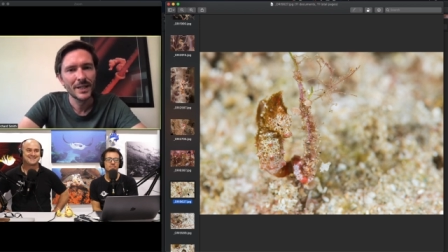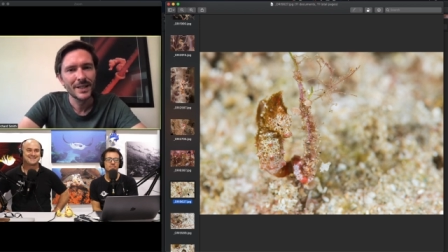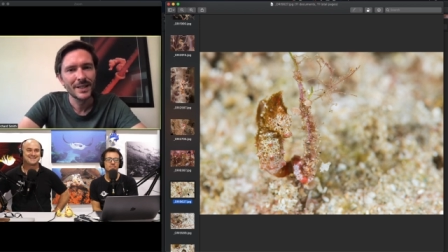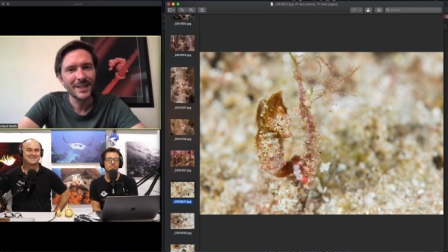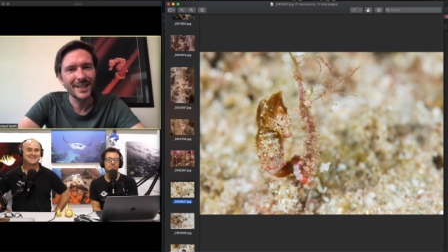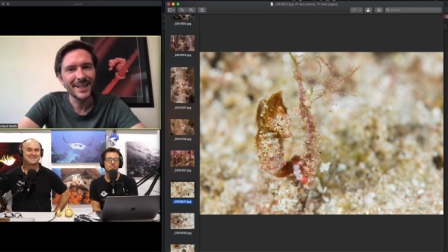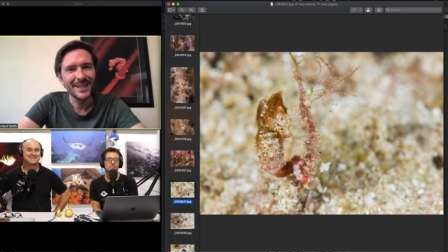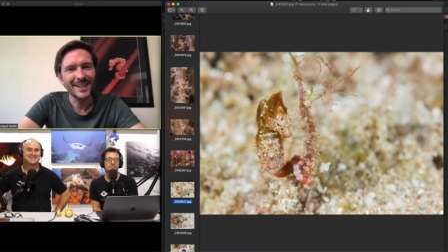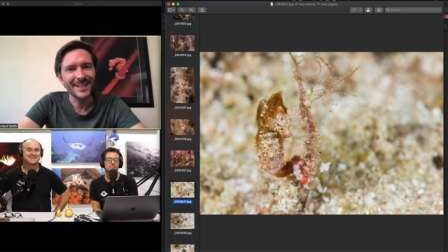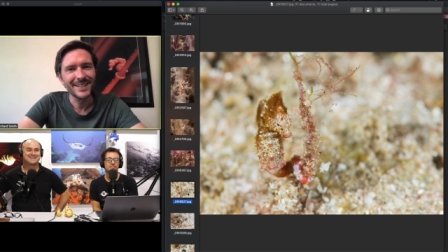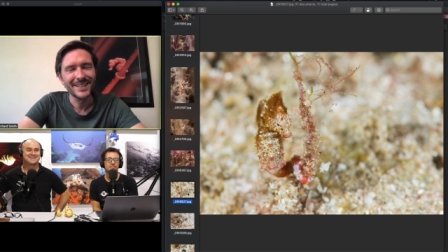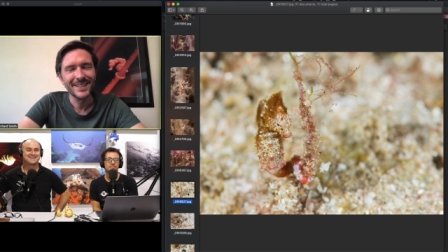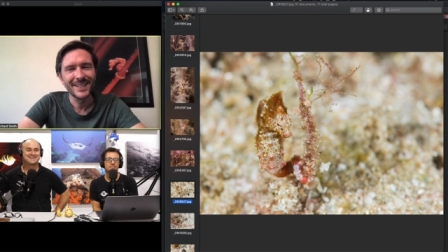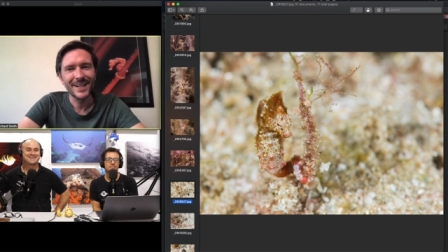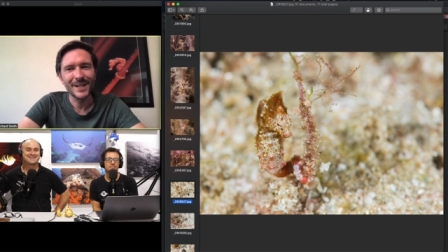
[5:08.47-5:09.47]
Yeah.
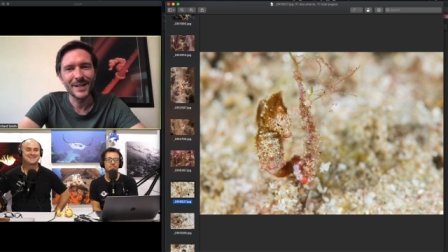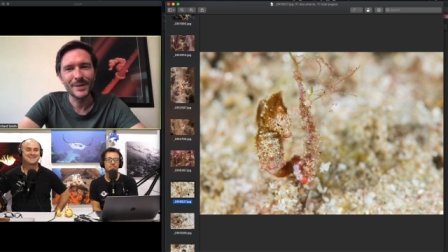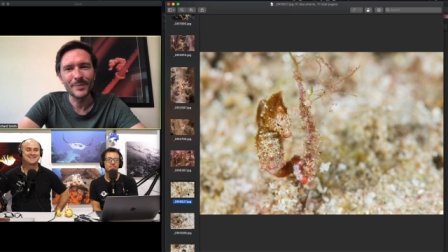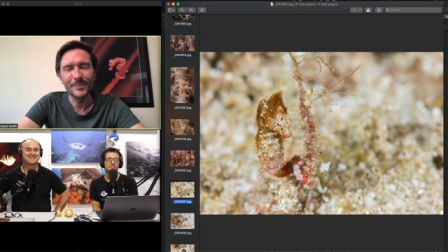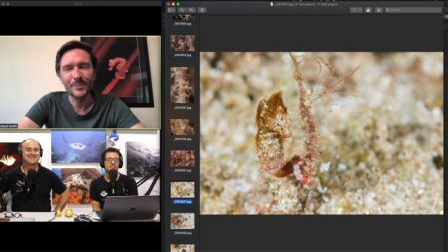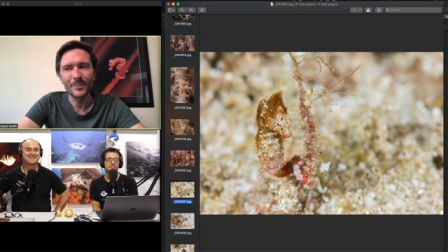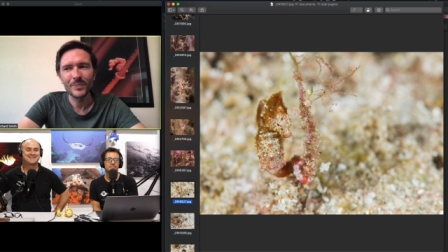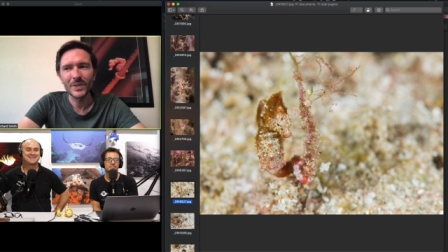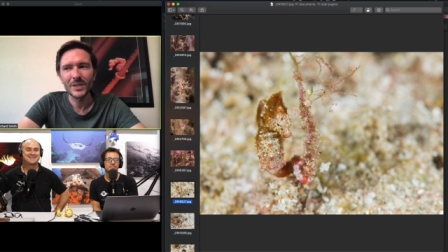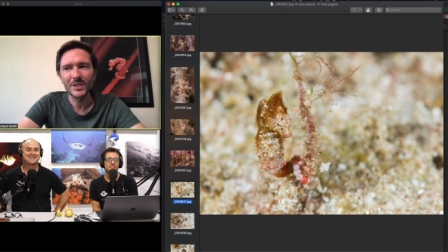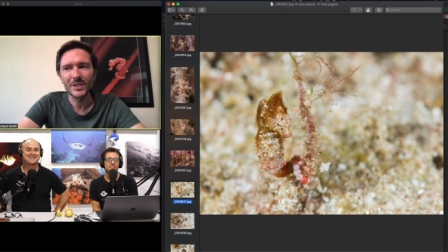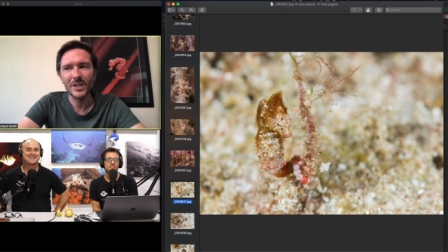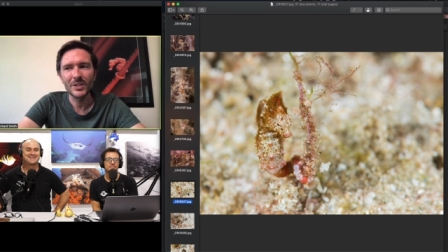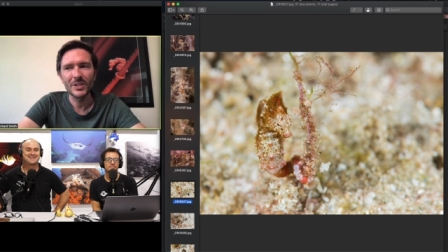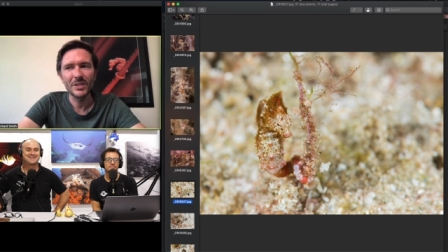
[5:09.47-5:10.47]
Um
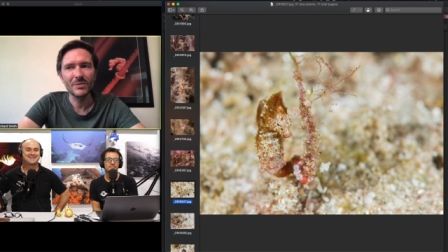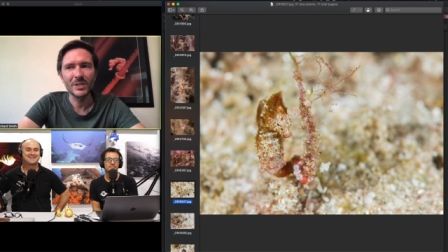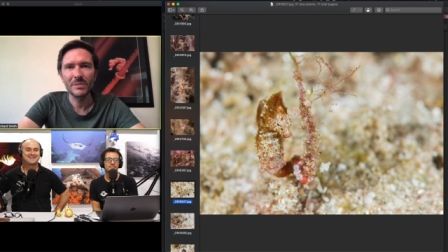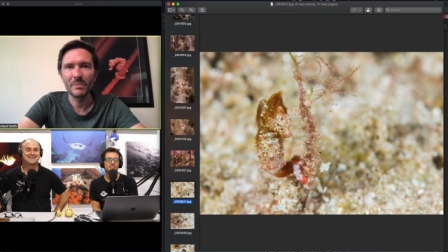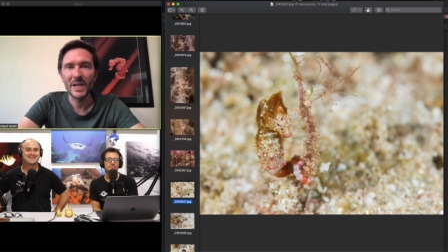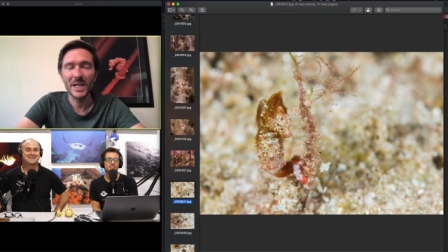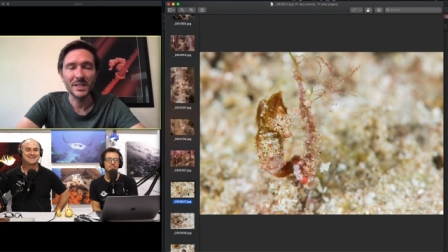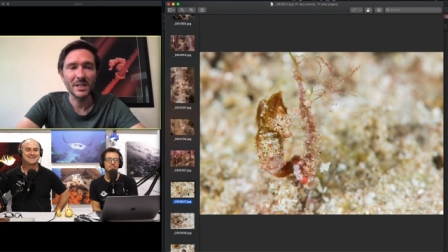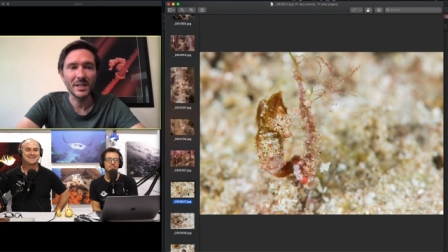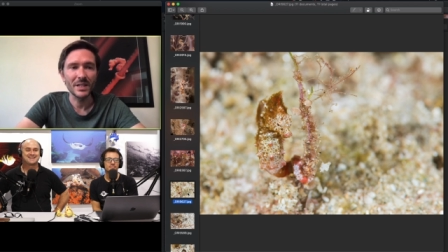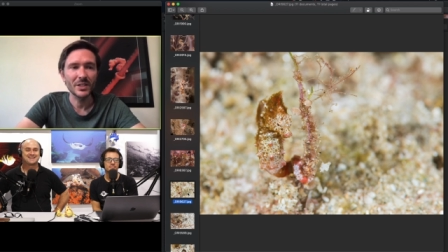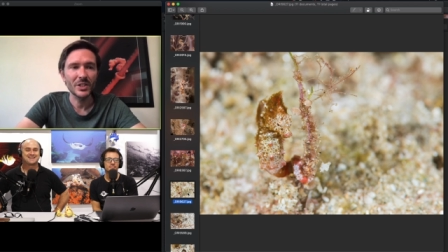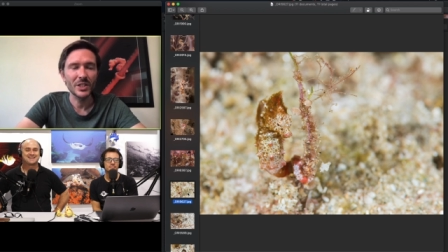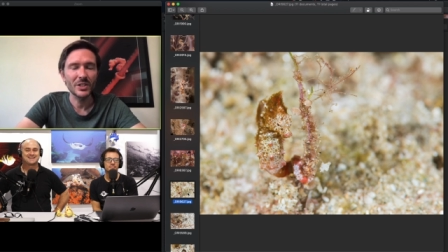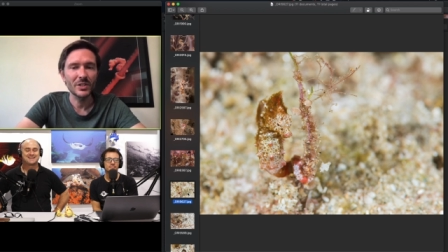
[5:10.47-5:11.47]
so she was amazing.
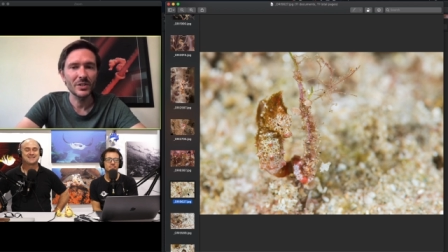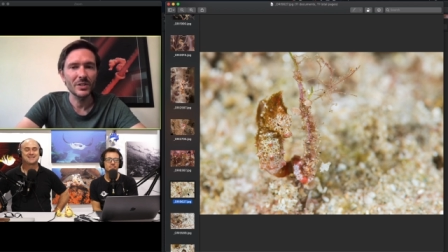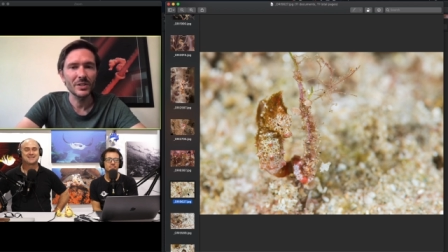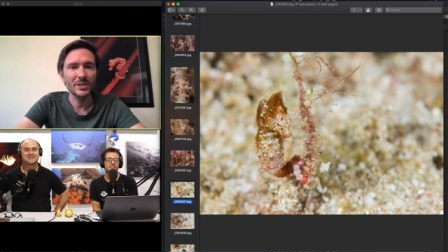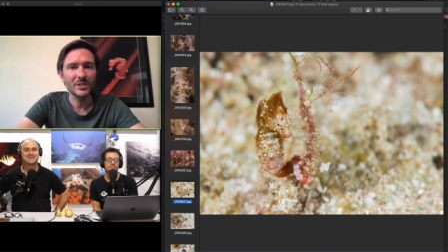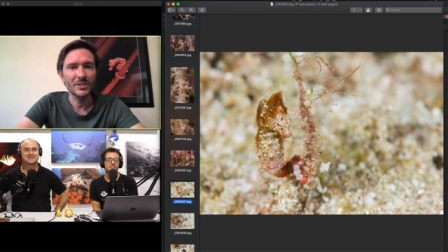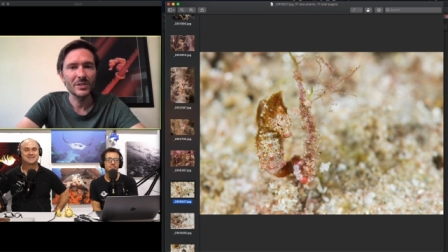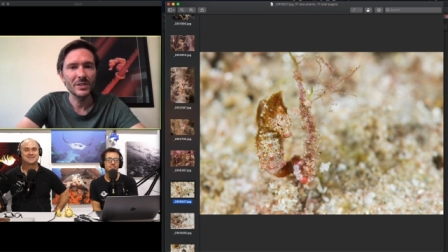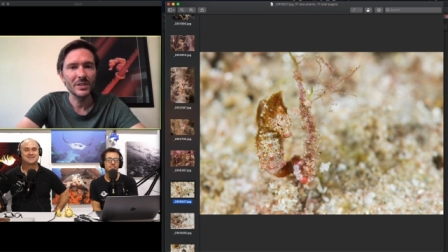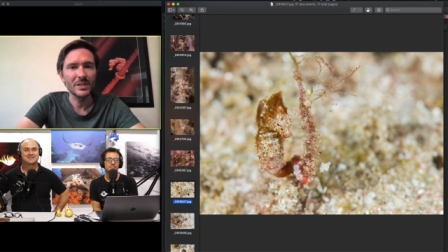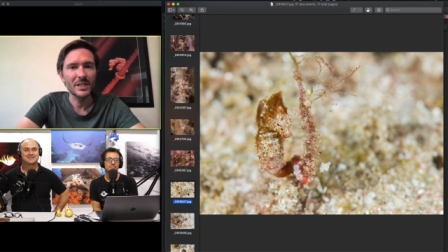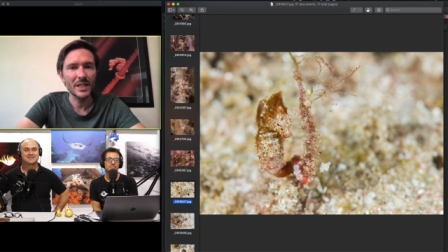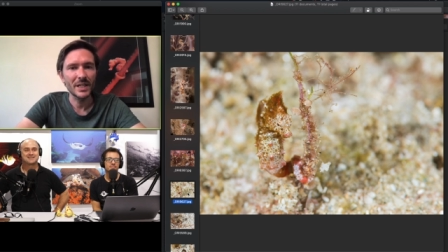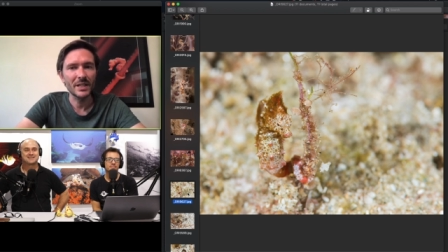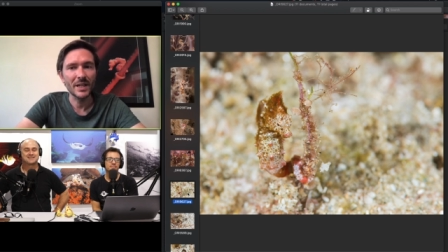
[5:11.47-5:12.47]
She took us to
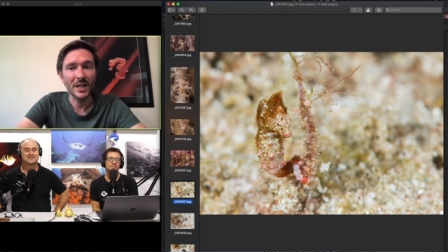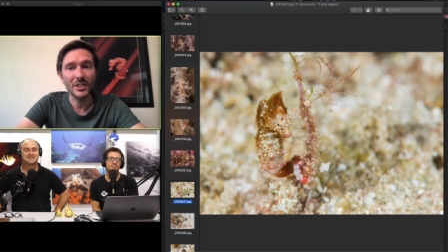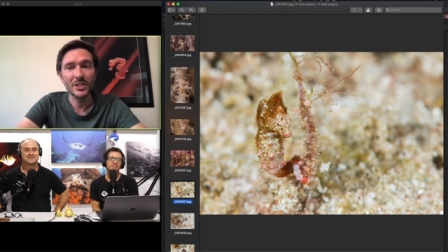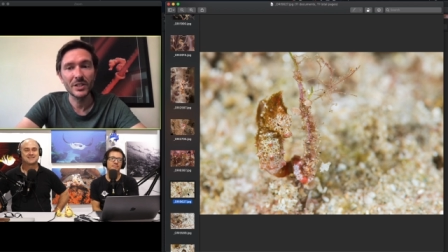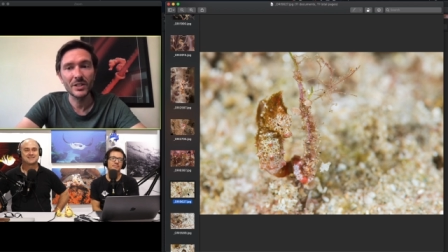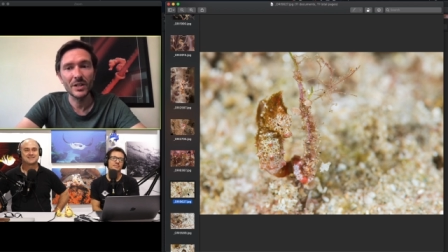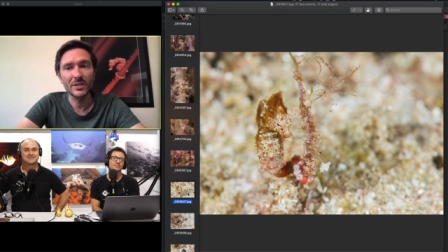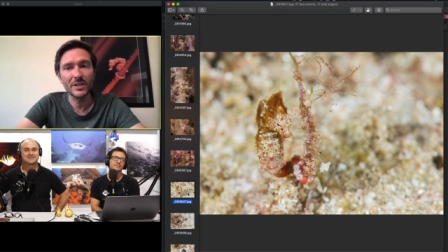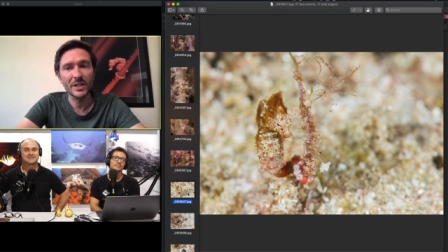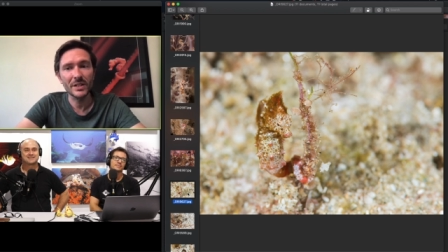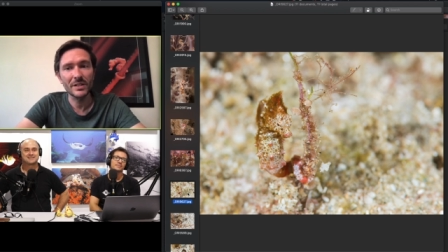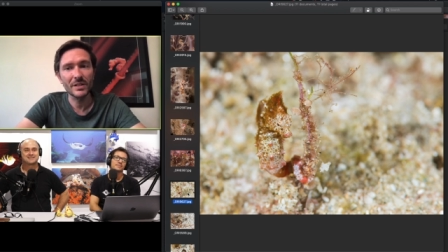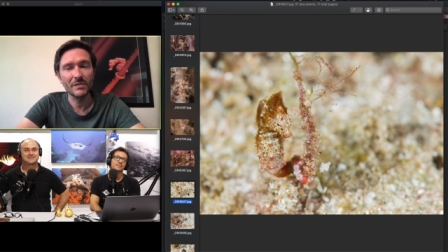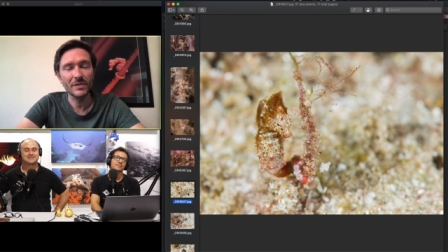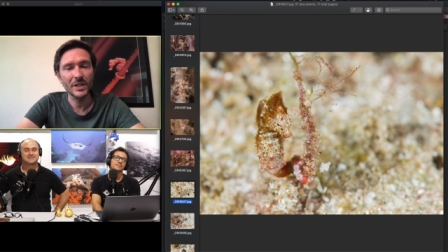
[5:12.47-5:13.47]
see yeah, she showed
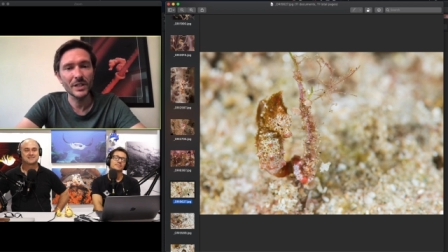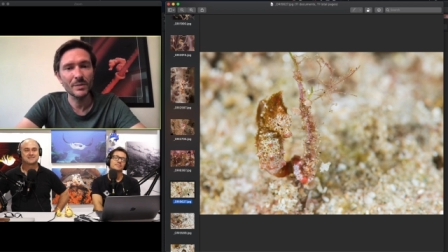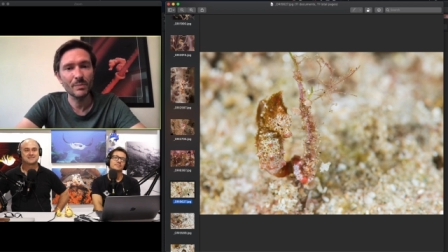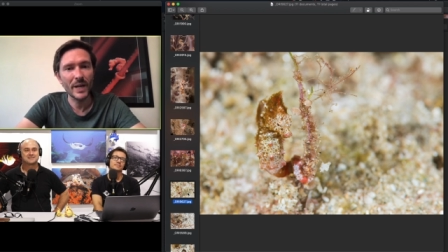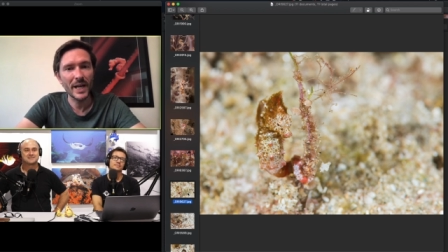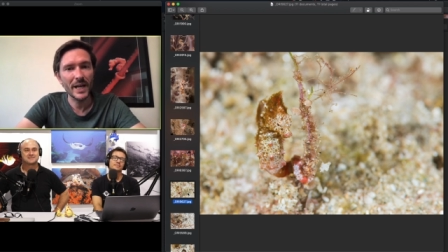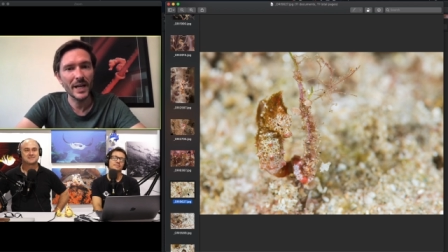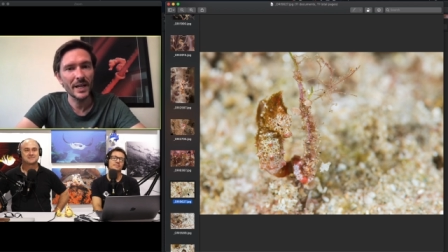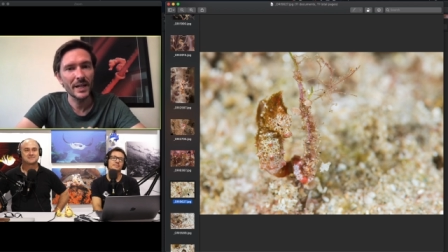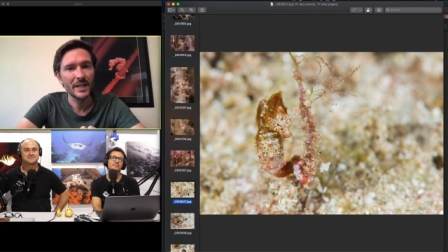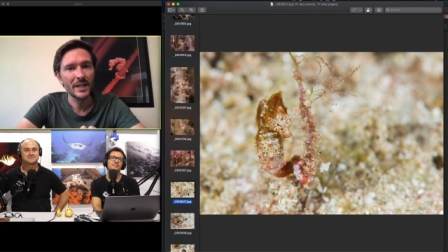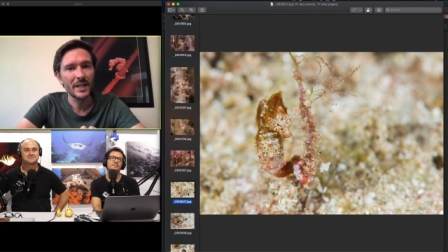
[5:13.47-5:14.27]
us the first pair.